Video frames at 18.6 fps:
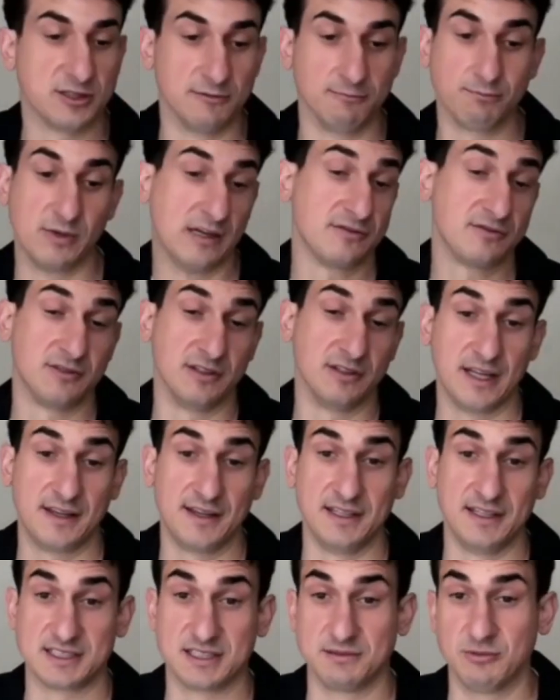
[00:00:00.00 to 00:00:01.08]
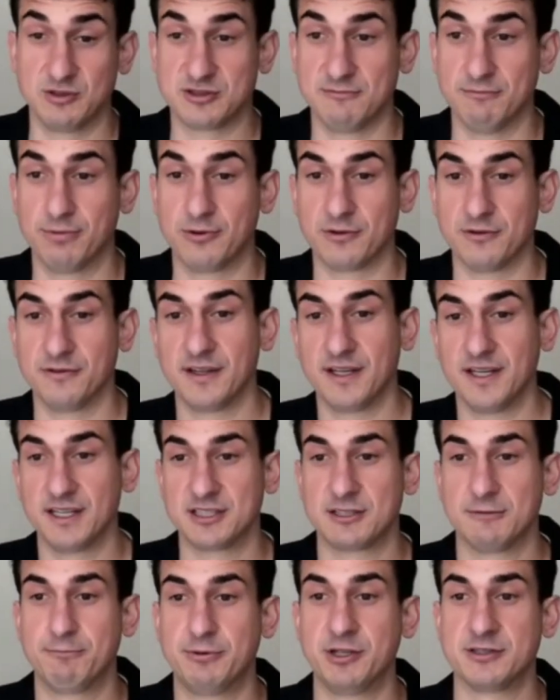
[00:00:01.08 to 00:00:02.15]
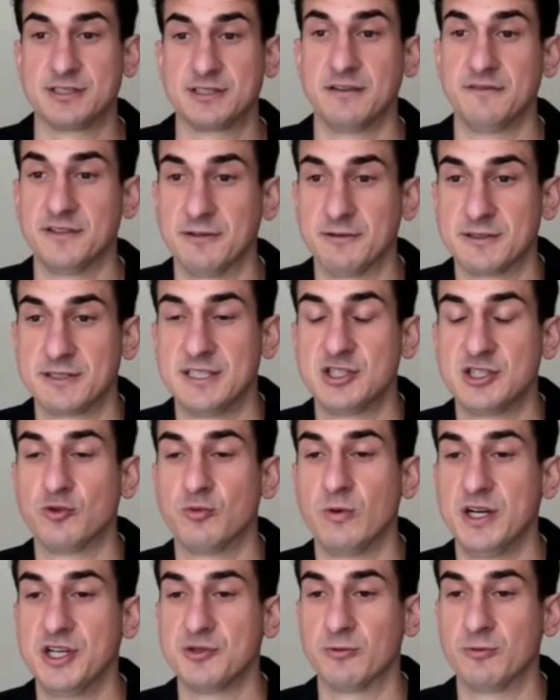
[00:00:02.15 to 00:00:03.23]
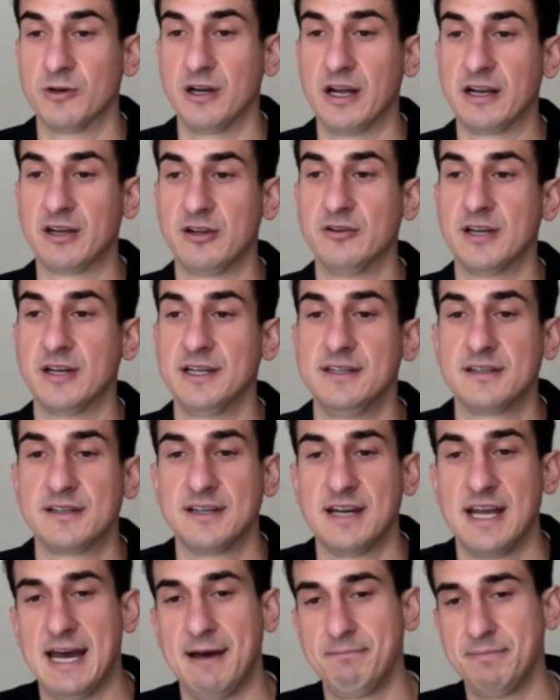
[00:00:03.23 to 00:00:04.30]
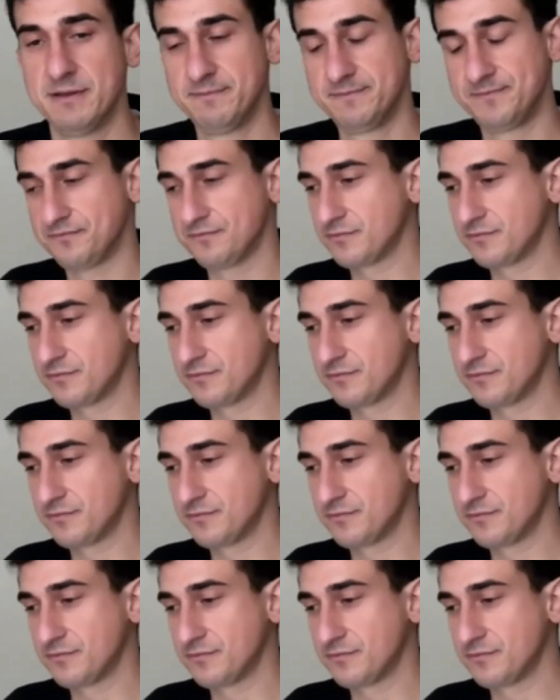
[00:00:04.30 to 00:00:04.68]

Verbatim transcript: honestly, I think that's the most important thing is to put yourself in a situation where a good idea could happen.